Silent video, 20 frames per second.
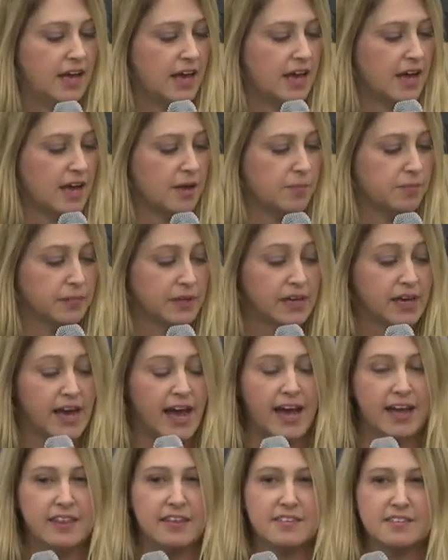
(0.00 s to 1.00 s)
um,
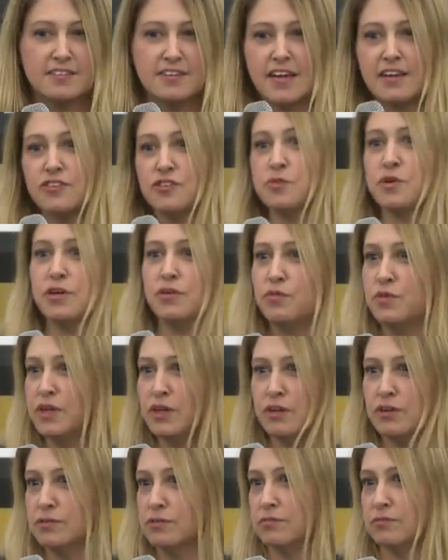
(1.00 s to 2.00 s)
and this next one, we
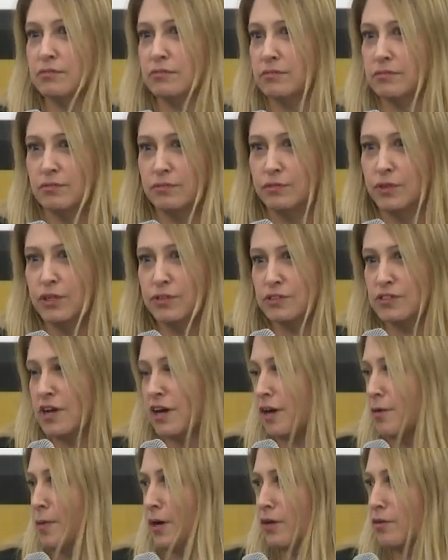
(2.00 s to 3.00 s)
don't, we don't
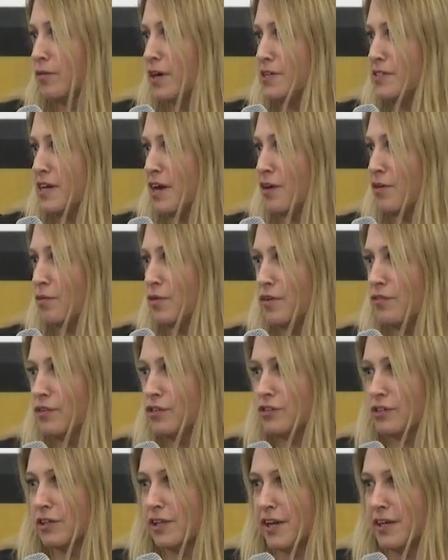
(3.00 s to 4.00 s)
talk about it right down, we
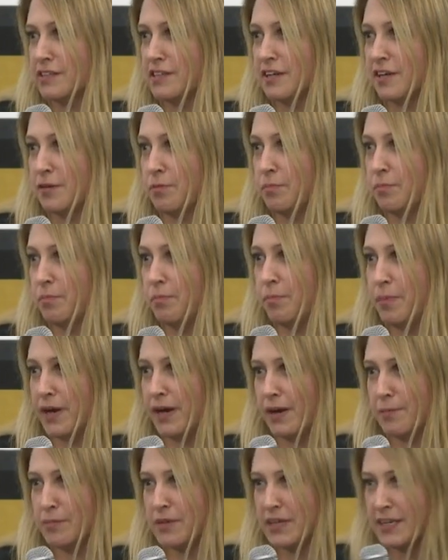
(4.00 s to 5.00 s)
Virgin Galactic, but
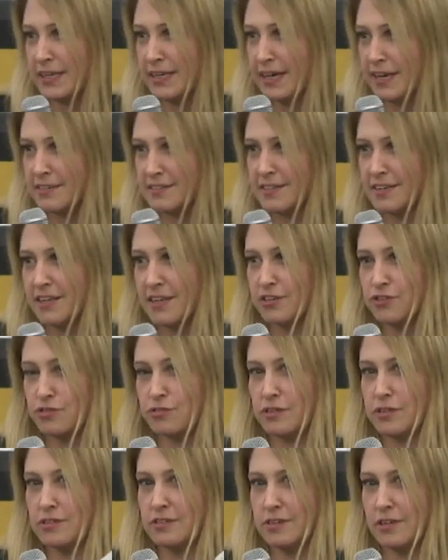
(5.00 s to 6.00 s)
I'm going to guess that
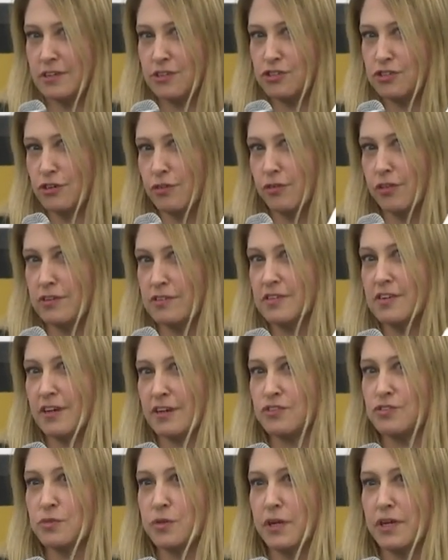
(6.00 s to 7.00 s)
history is going to show this
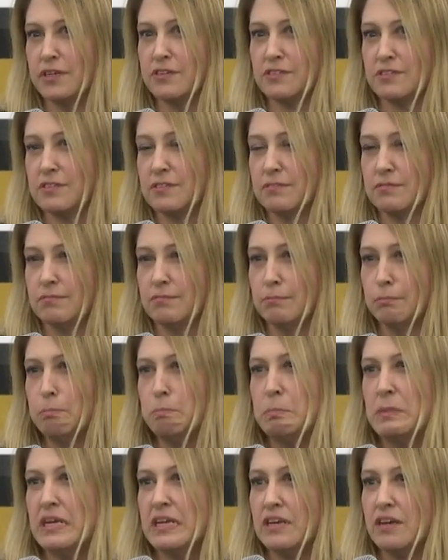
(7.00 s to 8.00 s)
next one is
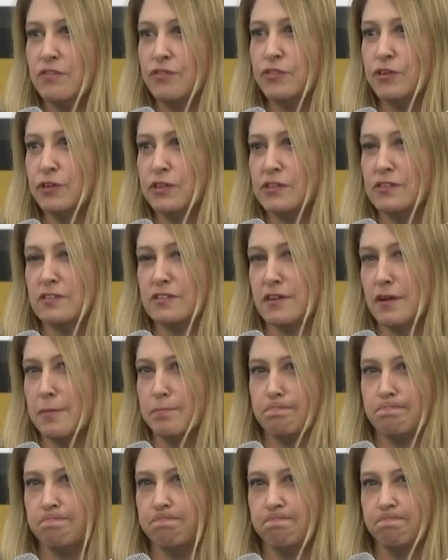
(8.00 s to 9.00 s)
meaningful in
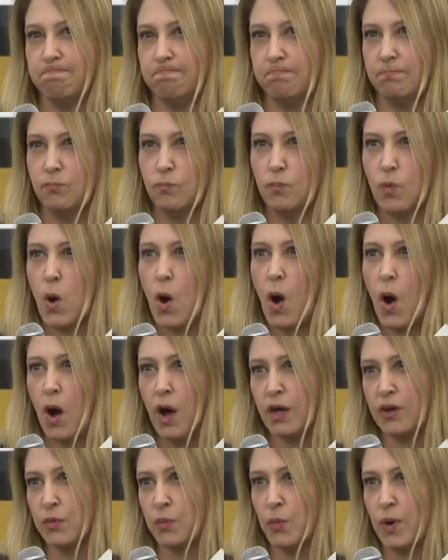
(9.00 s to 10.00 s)
some
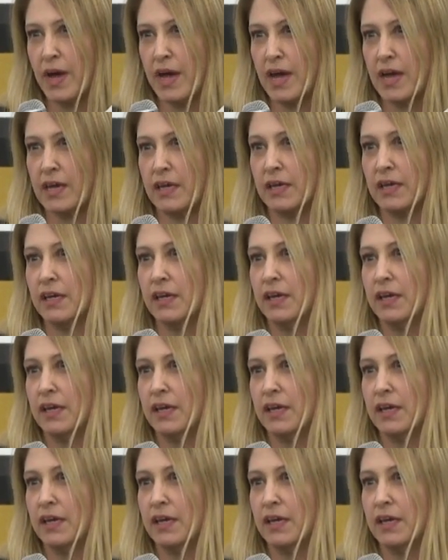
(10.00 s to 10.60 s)
odd way.